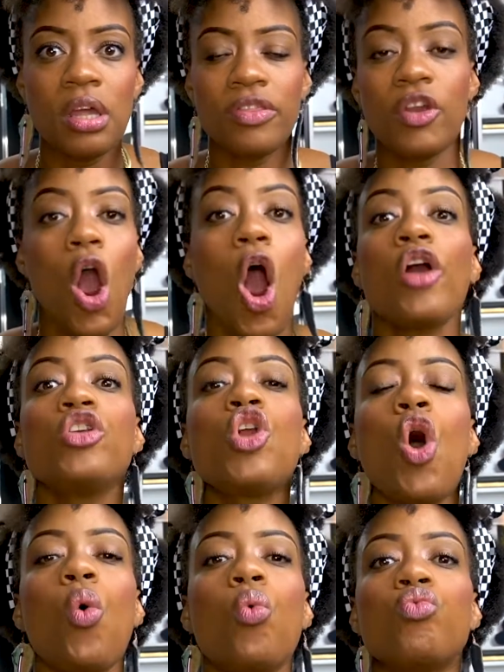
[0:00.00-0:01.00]
There are
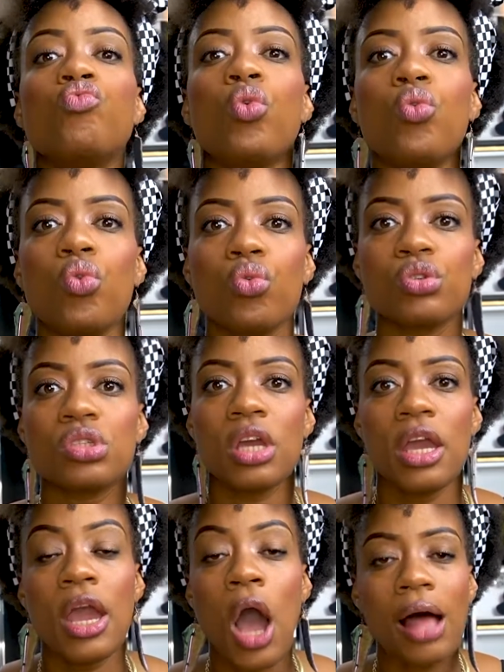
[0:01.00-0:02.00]
no rules.
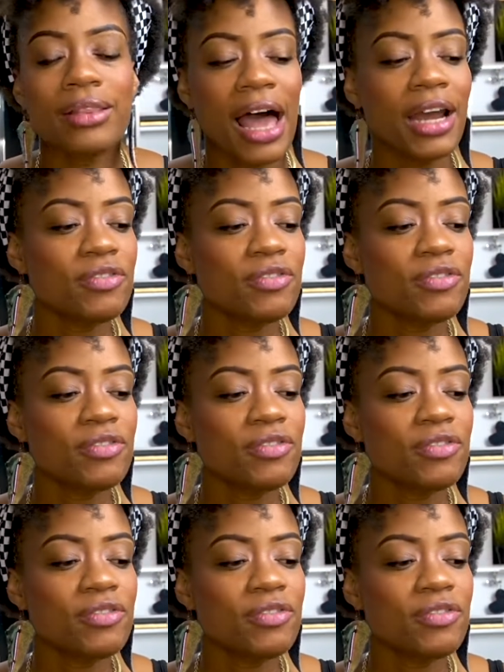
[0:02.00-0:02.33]
A lot